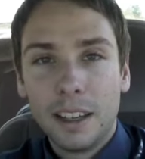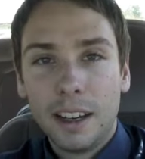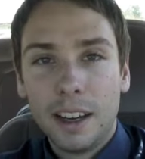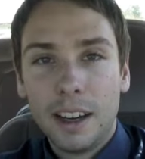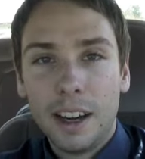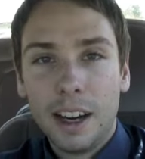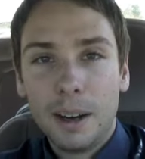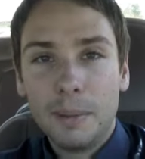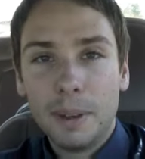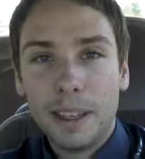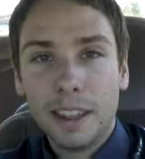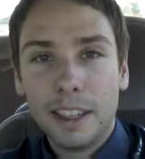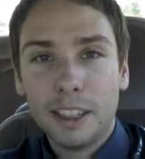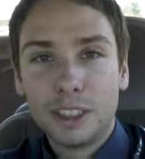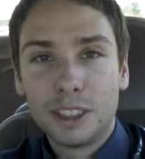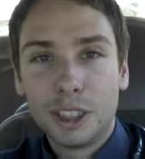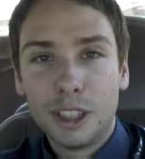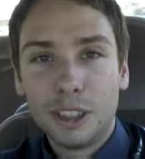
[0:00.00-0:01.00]
Um, and
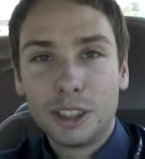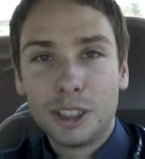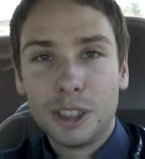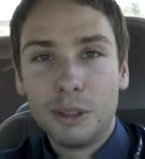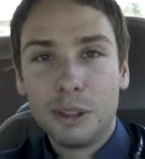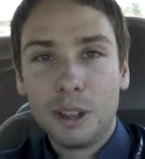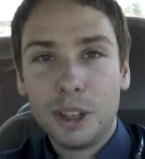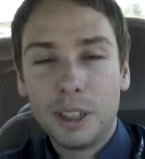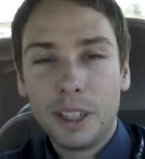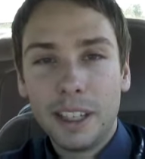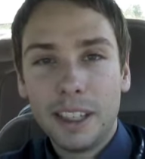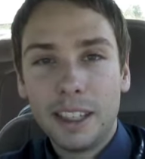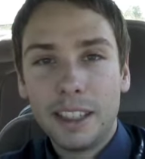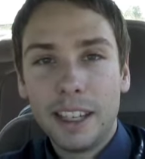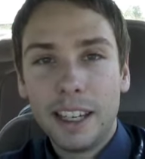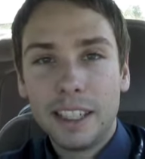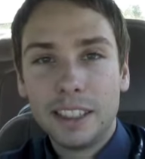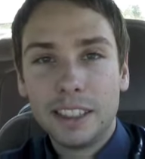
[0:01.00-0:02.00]
there's also
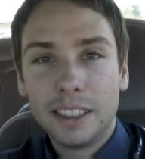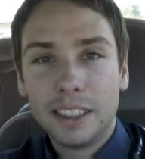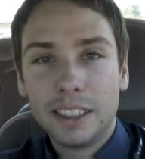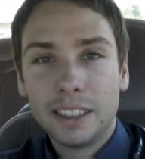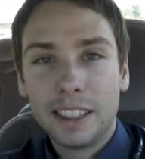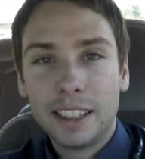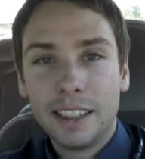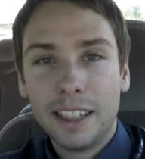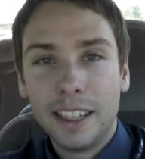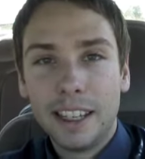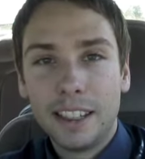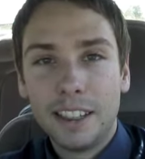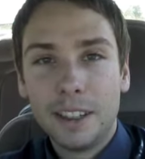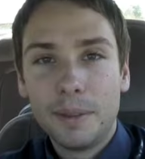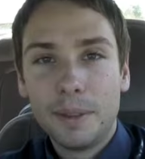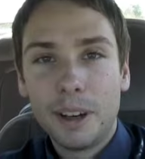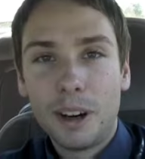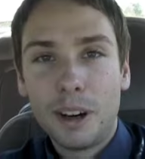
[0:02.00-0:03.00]
cooking kitchens at the
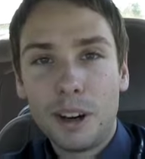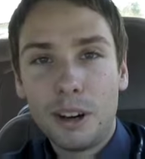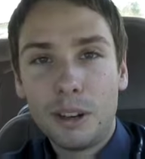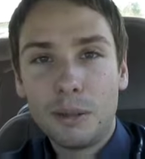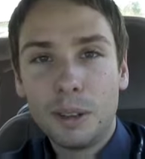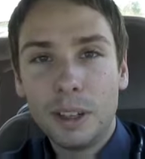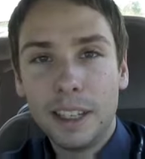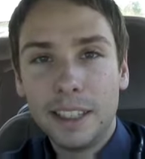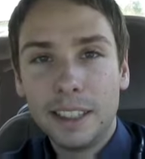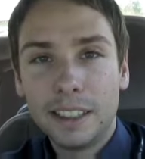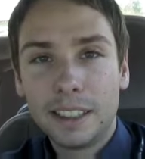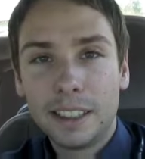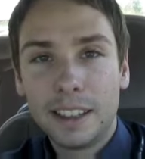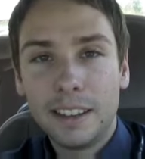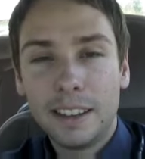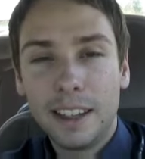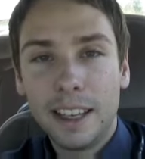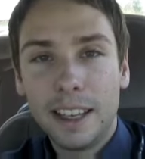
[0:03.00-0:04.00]
end of the hallways
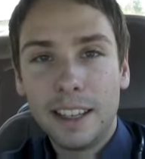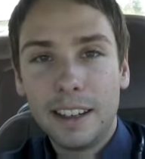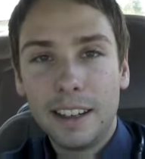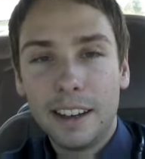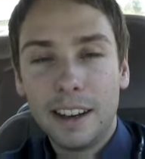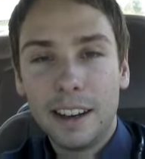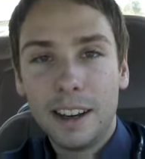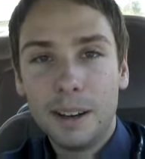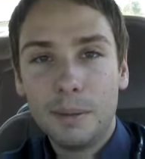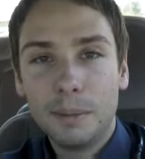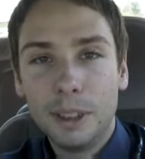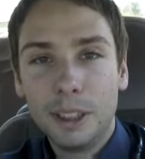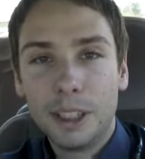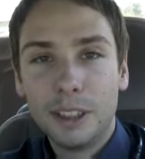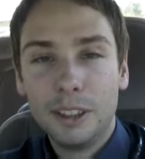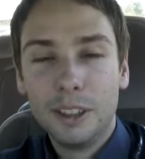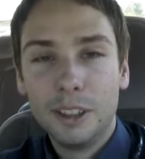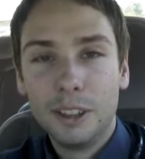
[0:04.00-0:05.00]
that um, you
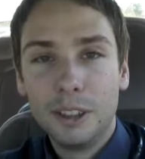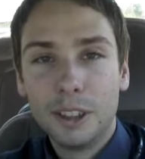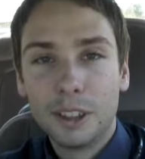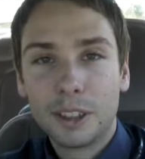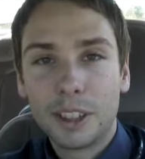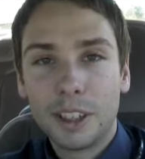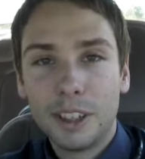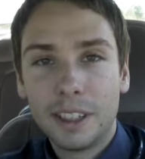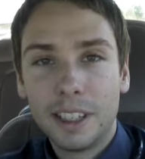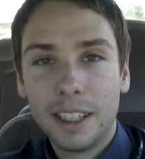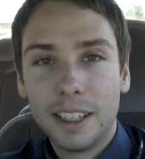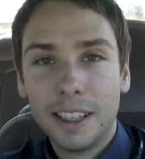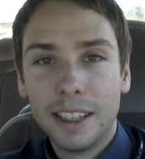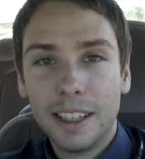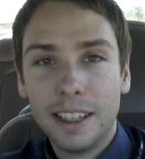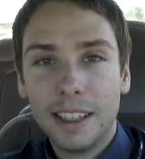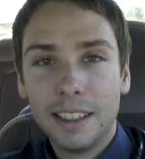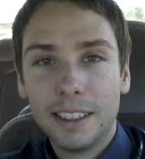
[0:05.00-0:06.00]
can do your cooking
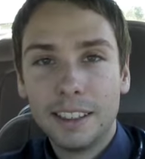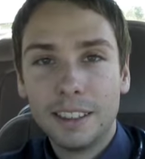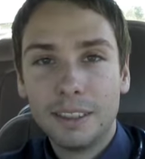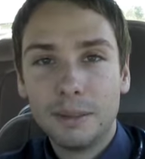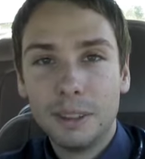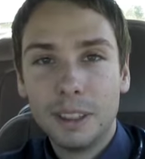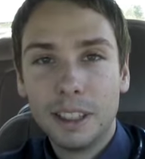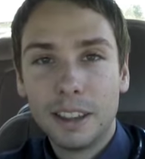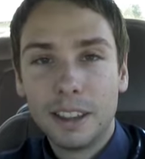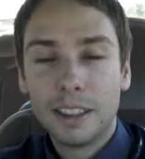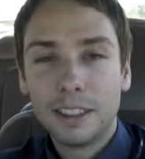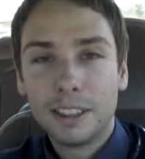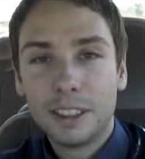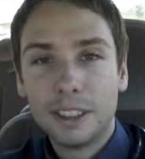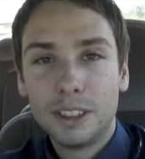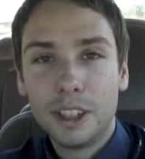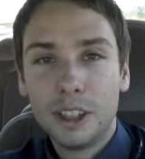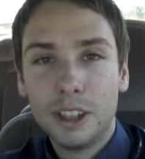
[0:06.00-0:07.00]
in with
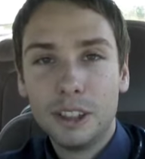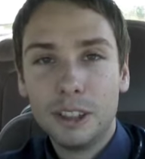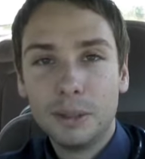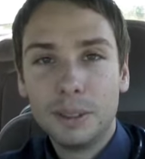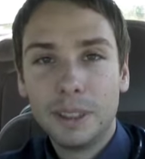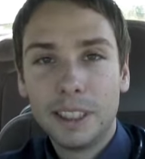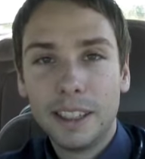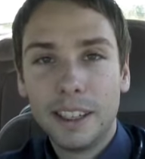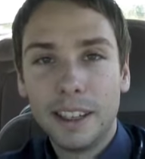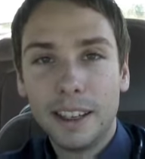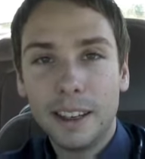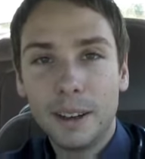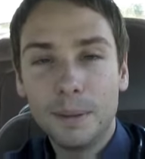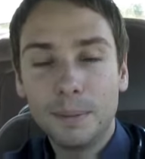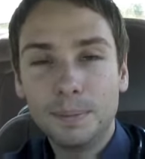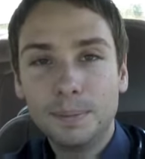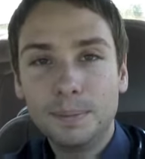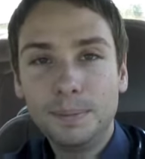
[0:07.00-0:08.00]
stoves
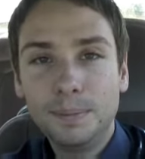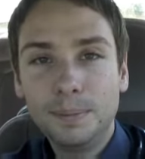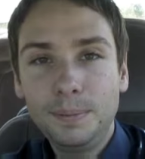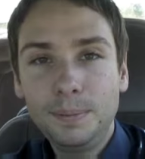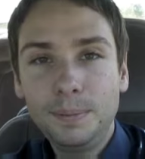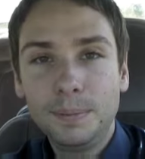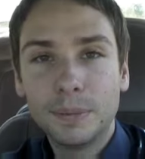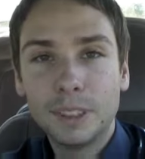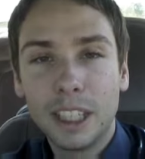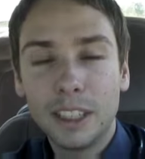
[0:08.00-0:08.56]
um, and,